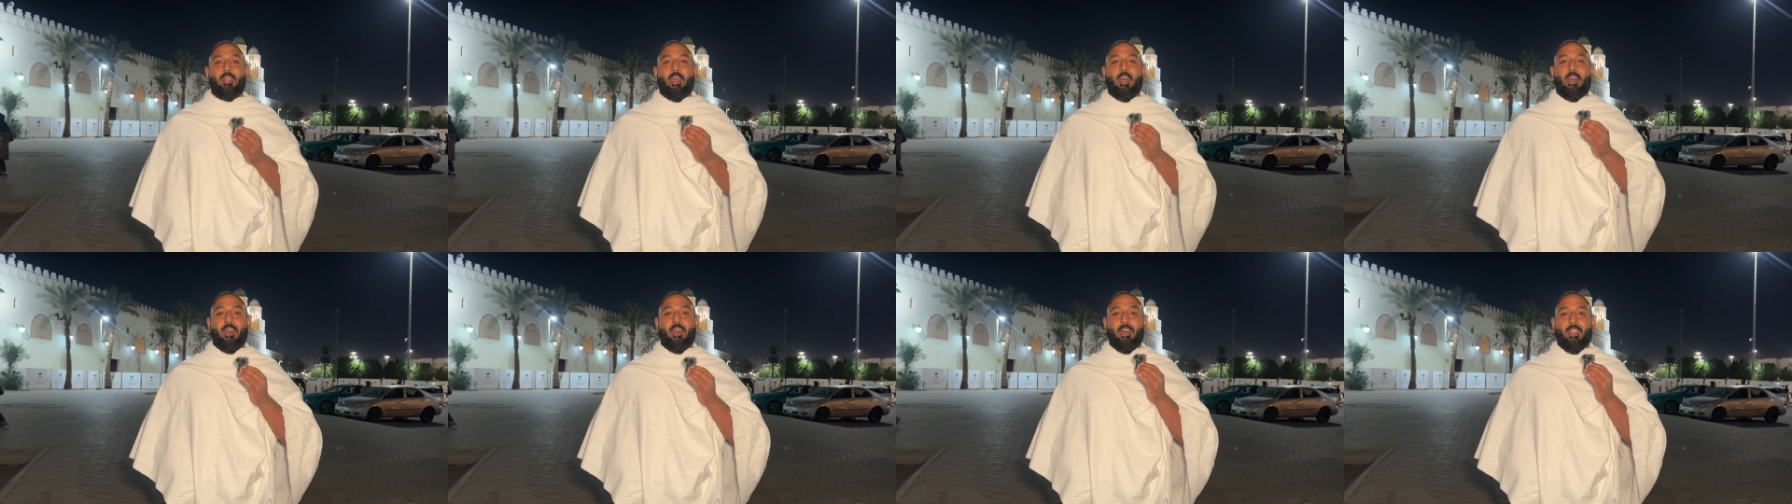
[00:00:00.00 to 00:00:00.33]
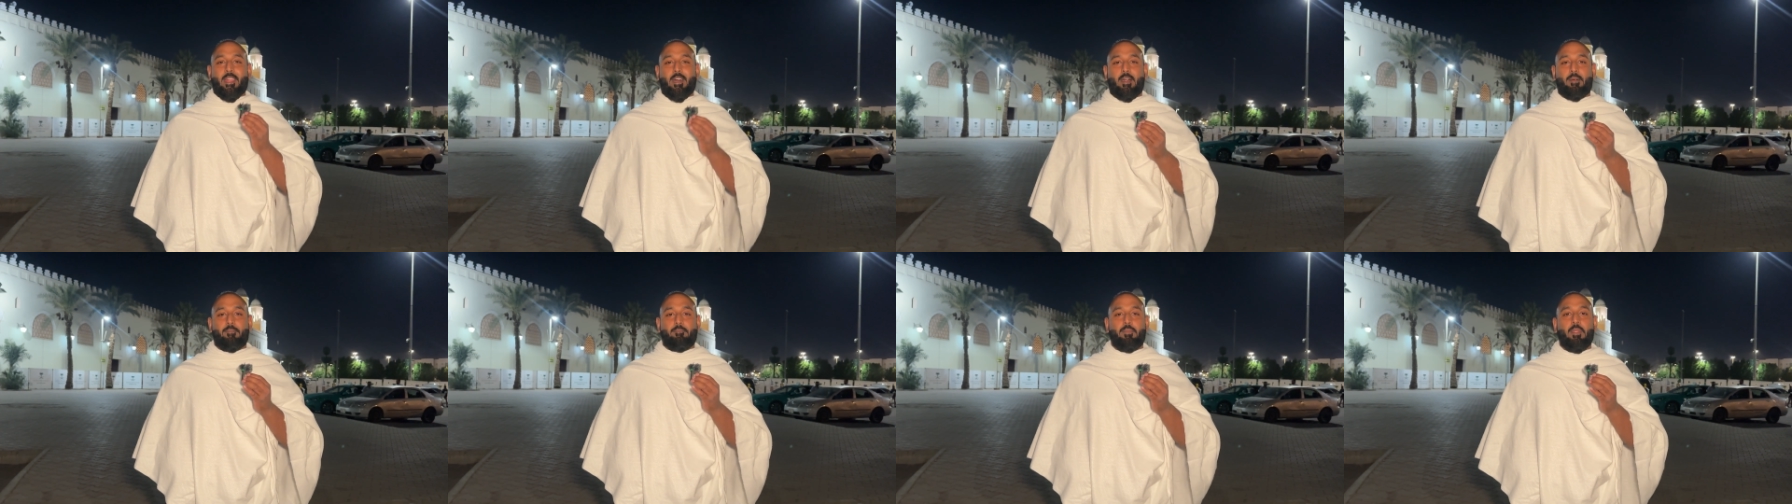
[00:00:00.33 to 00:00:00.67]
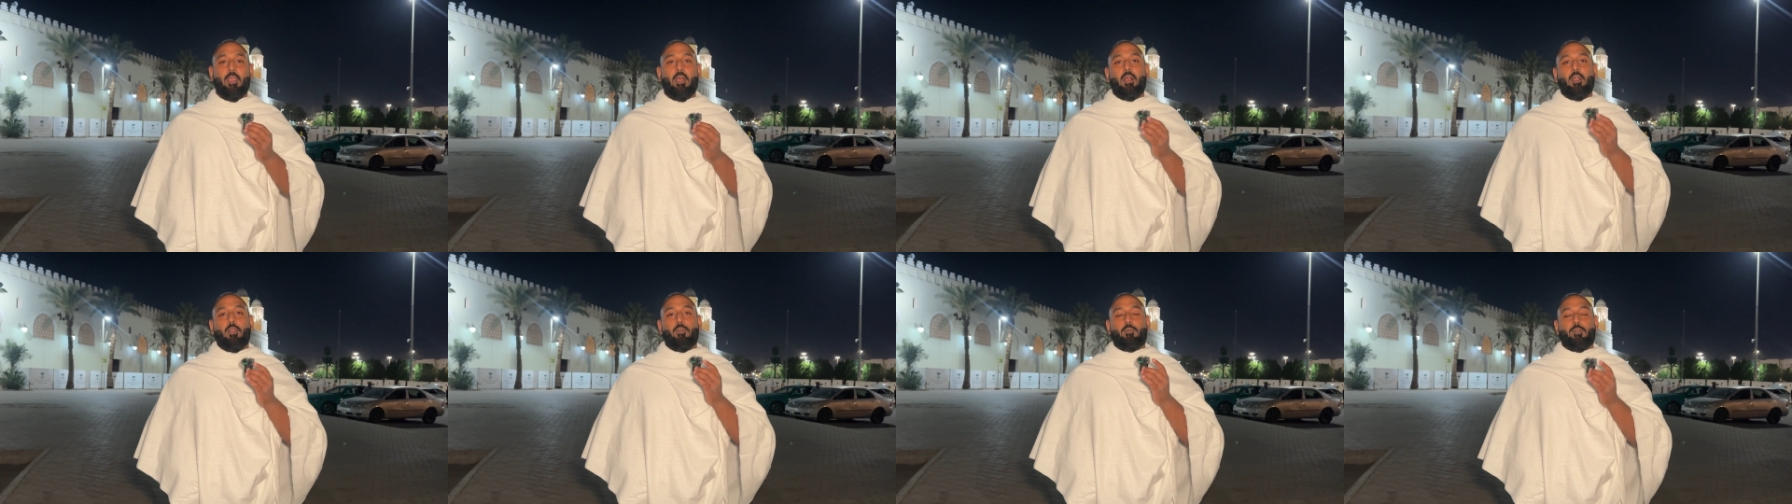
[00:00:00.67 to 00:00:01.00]
haram,
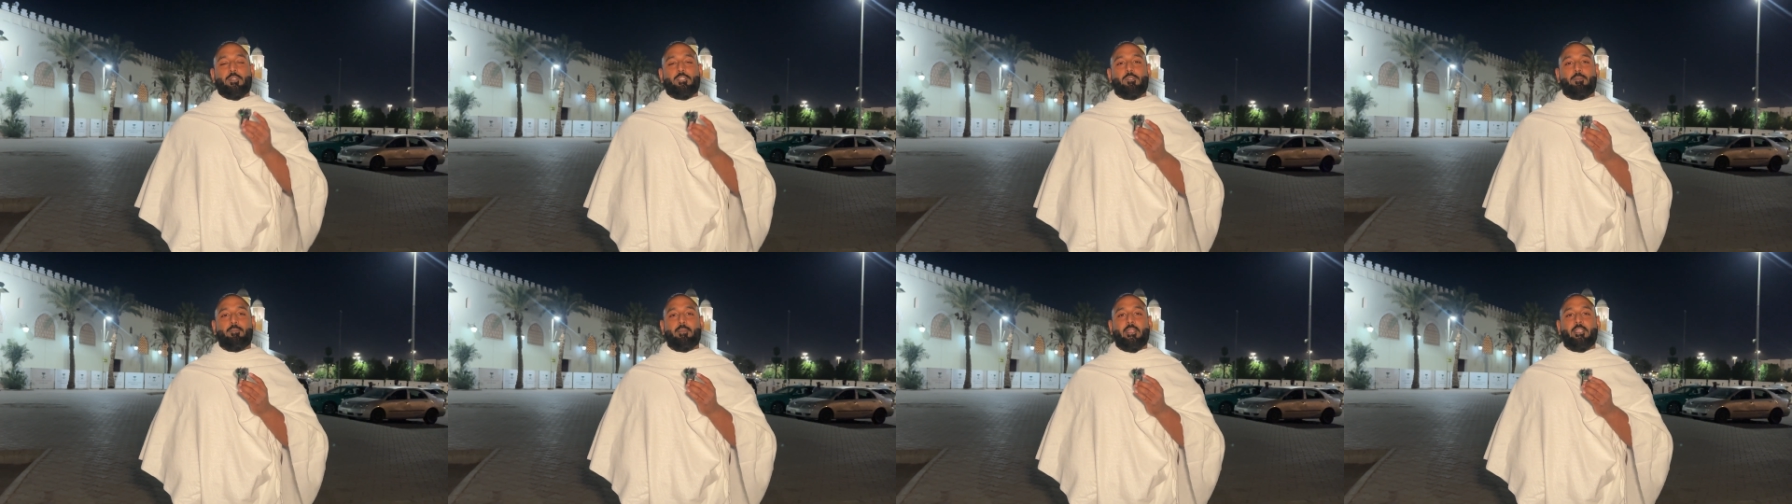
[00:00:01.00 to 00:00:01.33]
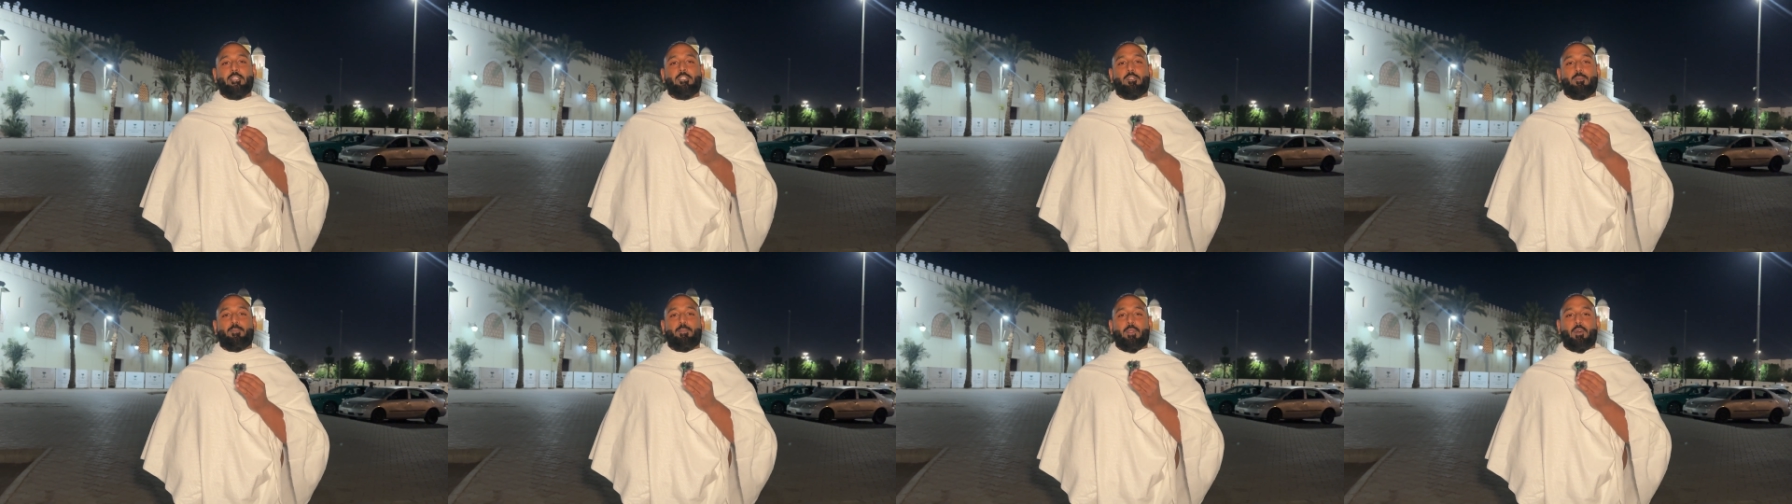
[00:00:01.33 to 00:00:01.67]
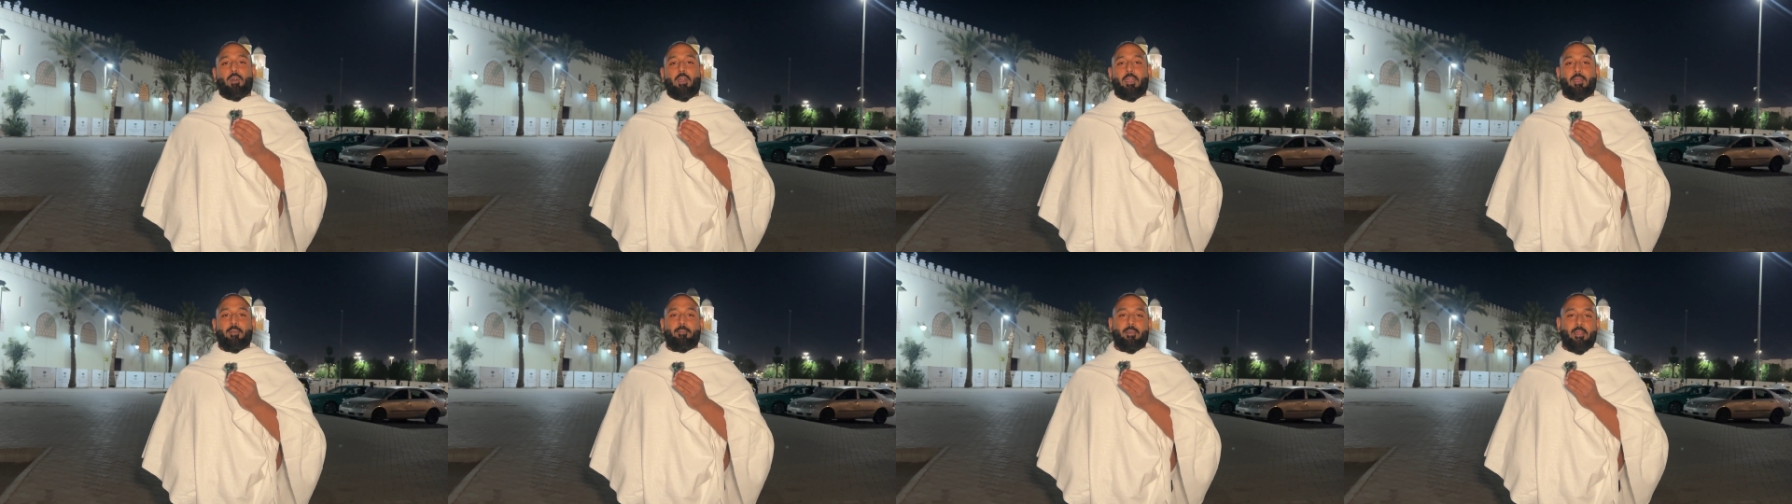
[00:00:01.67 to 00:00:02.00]
which means
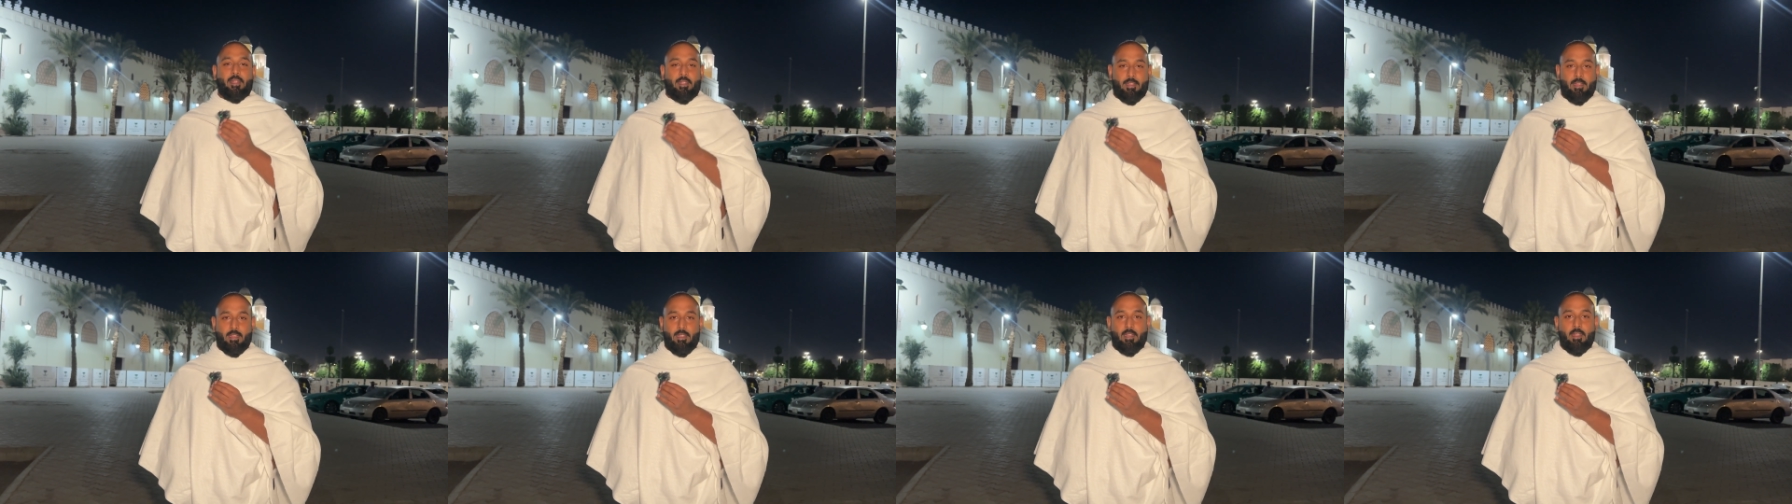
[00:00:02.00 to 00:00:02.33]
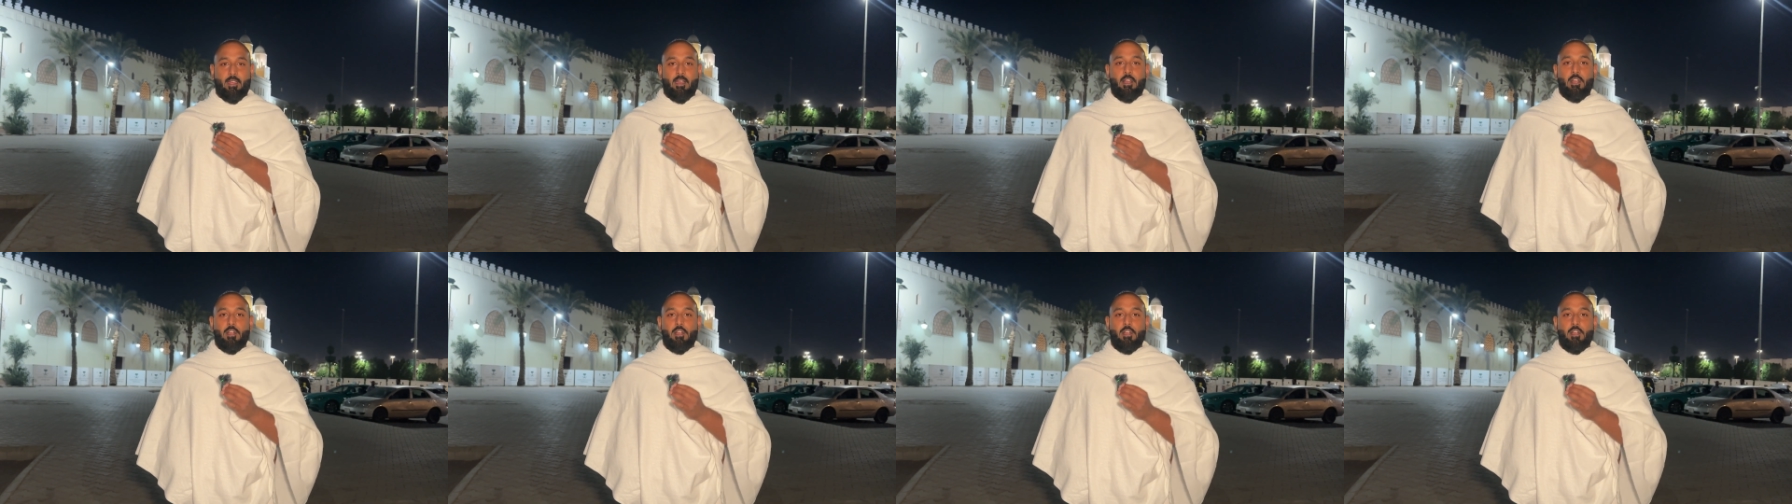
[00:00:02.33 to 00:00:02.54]
prohibited.